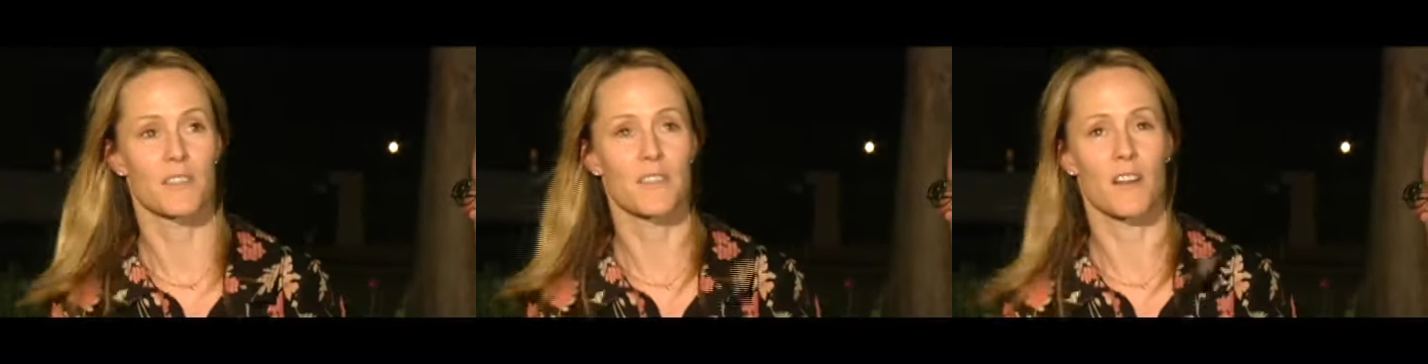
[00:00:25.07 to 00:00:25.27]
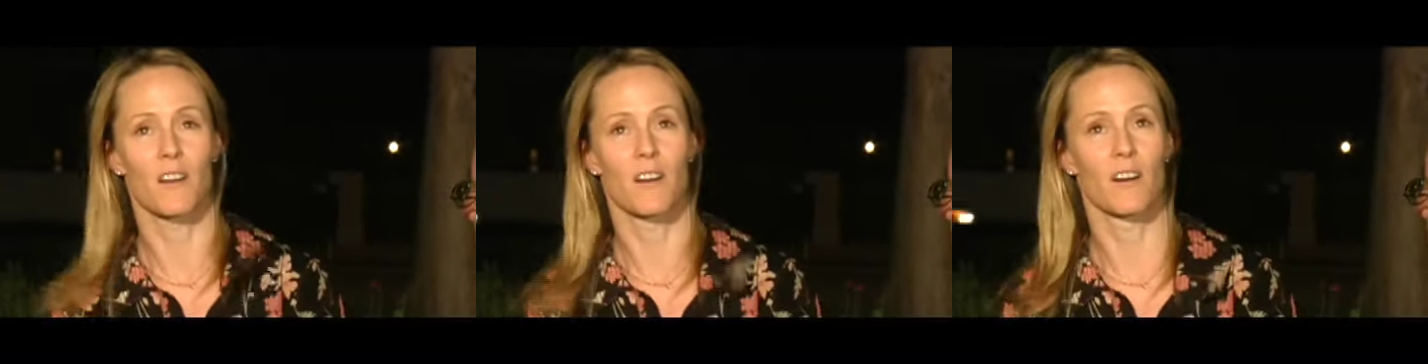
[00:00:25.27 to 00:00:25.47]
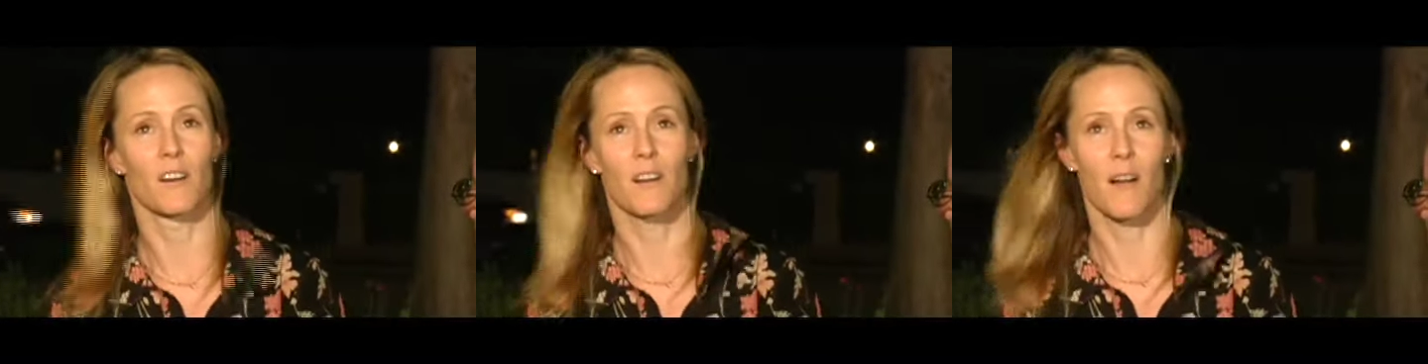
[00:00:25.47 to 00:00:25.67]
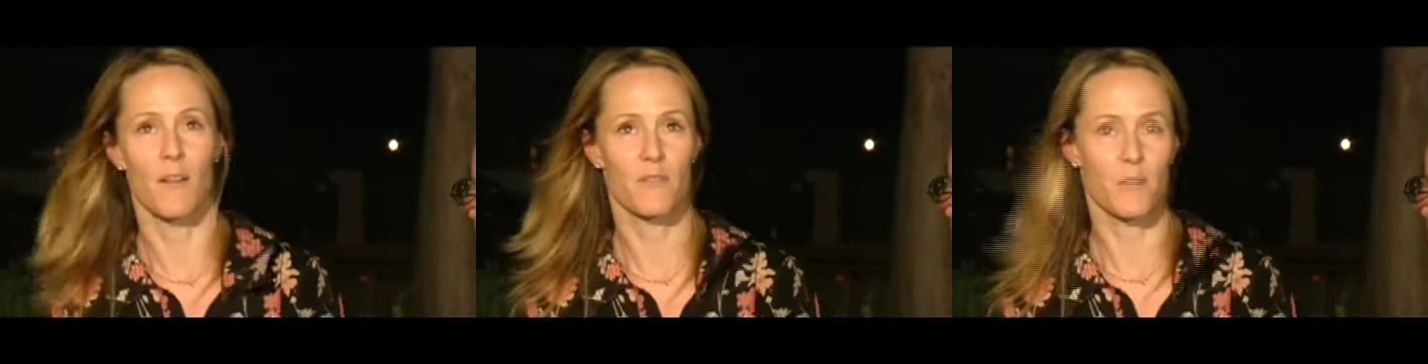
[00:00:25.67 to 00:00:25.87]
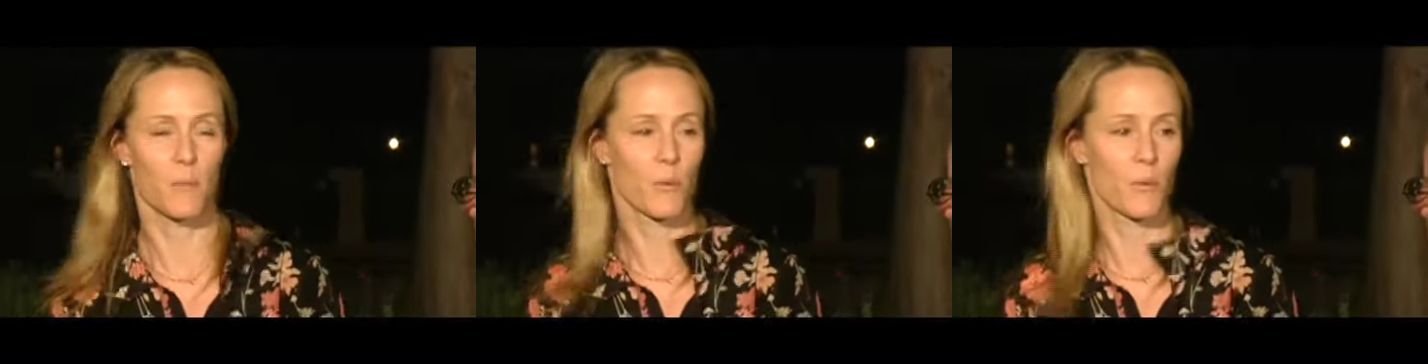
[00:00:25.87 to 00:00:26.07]
is at all
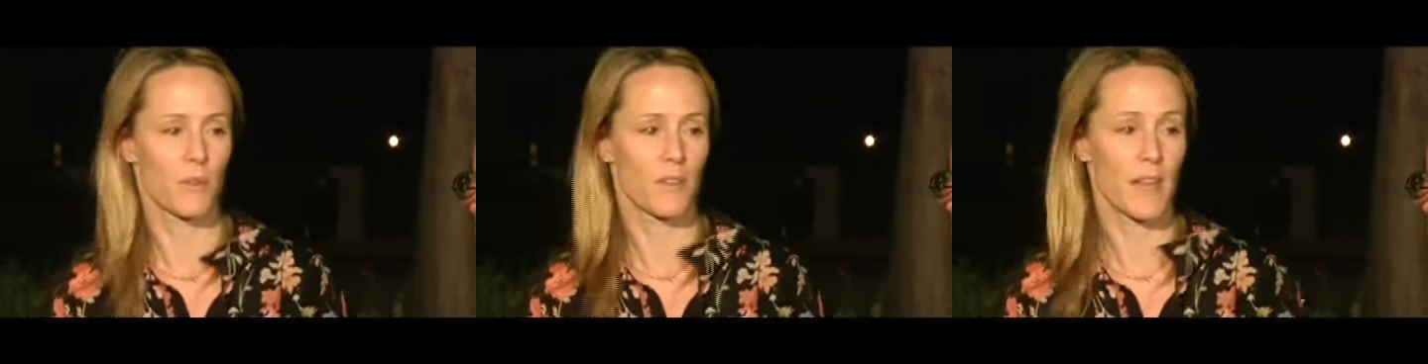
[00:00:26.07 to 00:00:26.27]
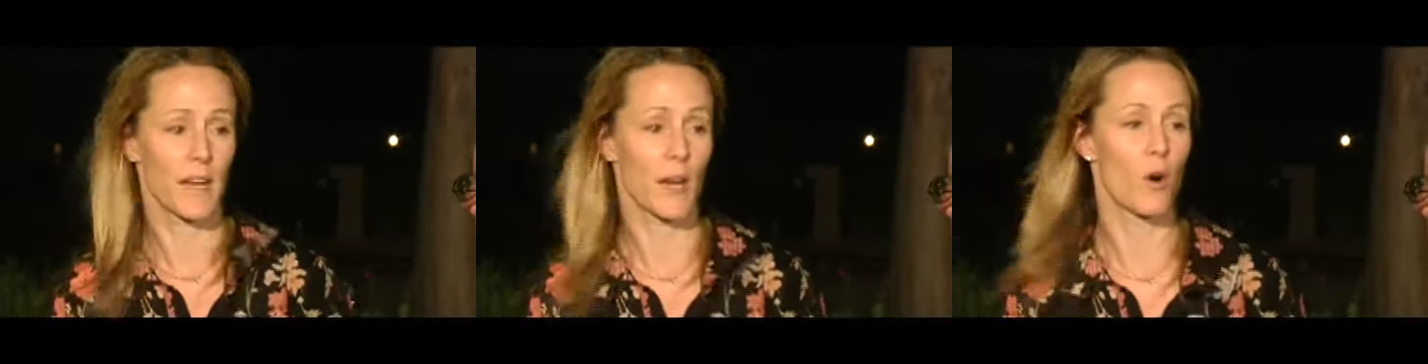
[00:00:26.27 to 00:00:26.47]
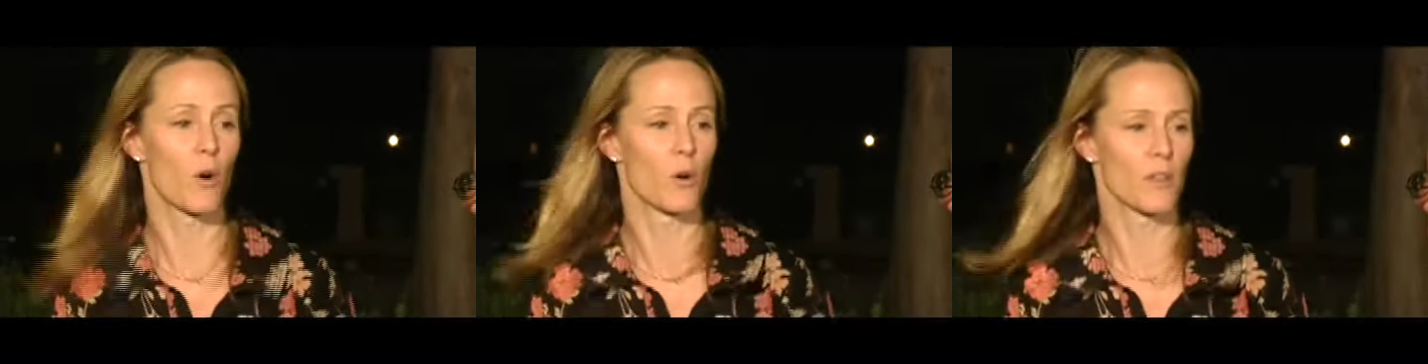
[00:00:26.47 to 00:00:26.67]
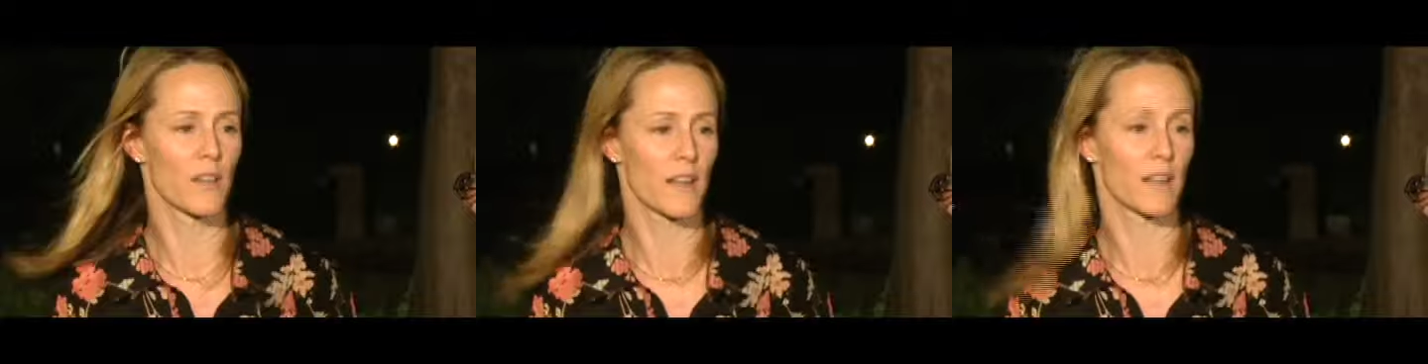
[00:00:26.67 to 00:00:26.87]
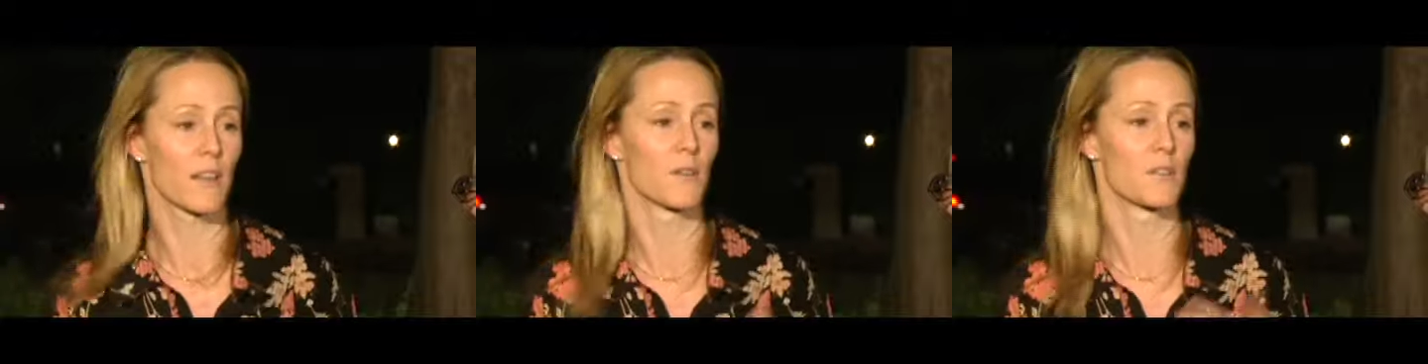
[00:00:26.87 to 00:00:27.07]
comfortable with getting old,
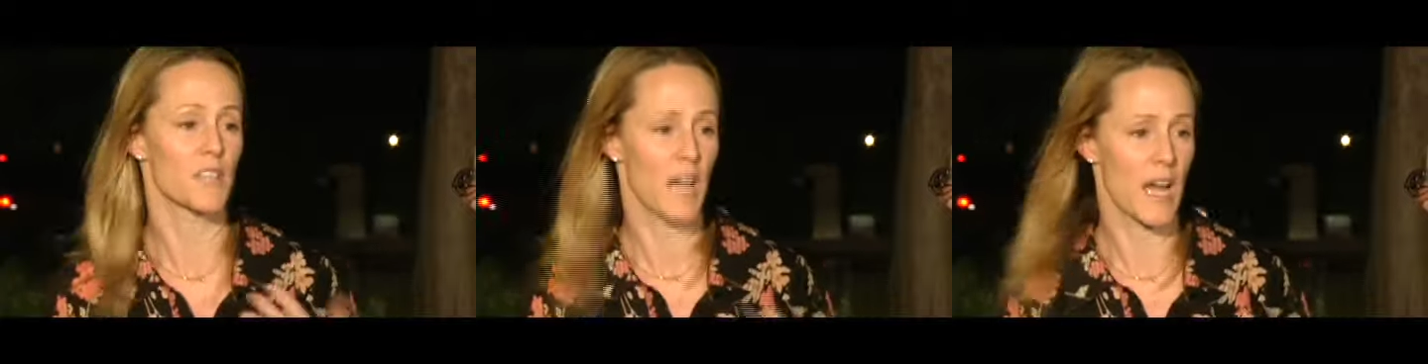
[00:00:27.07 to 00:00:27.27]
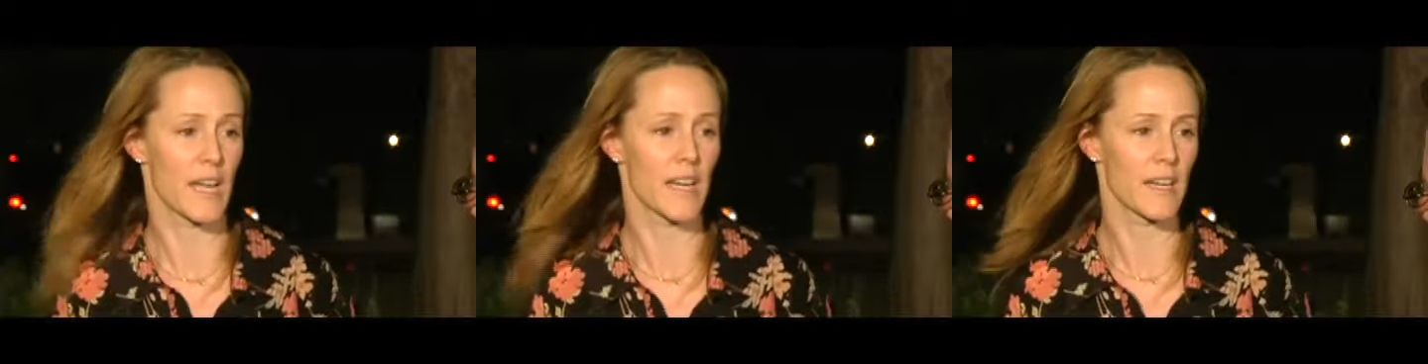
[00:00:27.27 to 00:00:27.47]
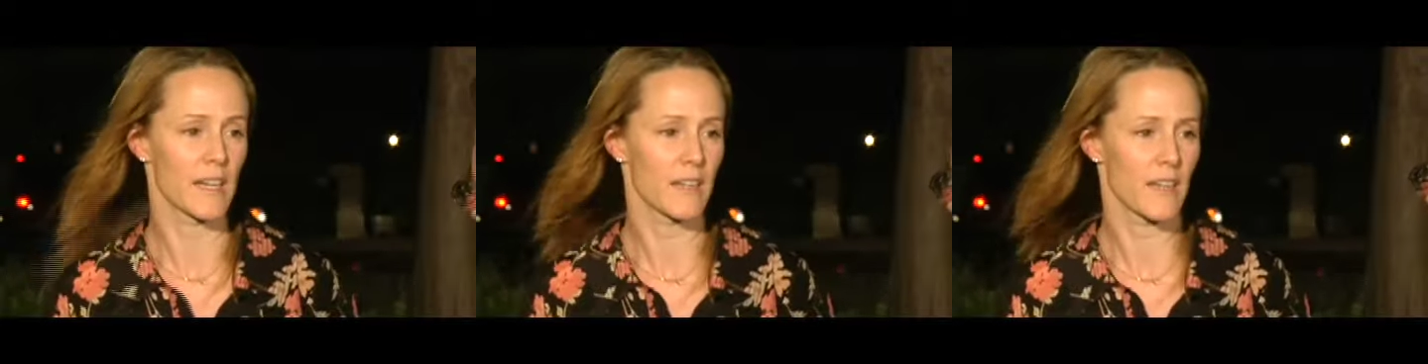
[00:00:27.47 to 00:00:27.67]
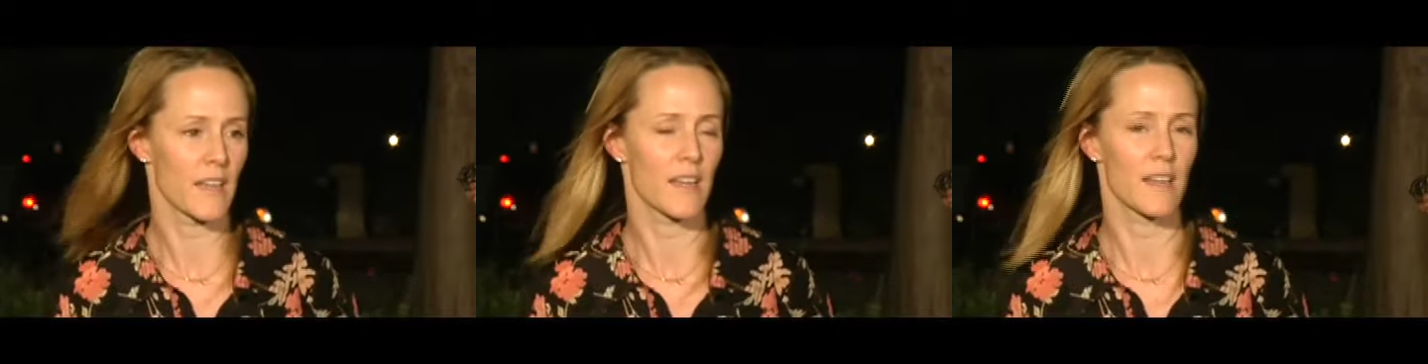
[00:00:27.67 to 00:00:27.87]
let alone dying.